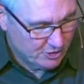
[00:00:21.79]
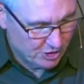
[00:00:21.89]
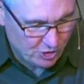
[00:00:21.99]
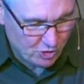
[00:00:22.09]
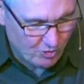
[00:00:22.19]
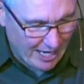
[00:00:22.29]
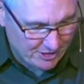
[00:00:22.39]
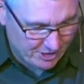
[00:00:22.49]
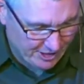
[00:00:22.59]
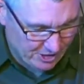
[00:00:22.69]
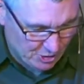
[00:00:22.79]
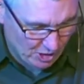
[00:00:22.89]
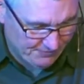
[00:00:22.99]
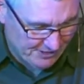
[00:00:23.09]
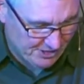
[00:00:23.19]
just scratching the
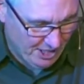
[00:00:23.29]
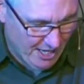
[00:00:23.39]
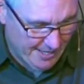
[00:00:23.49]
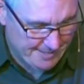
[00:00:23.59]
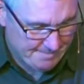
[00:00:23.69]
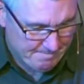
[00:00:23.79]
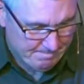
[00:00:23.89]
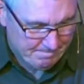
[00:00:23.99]
surface on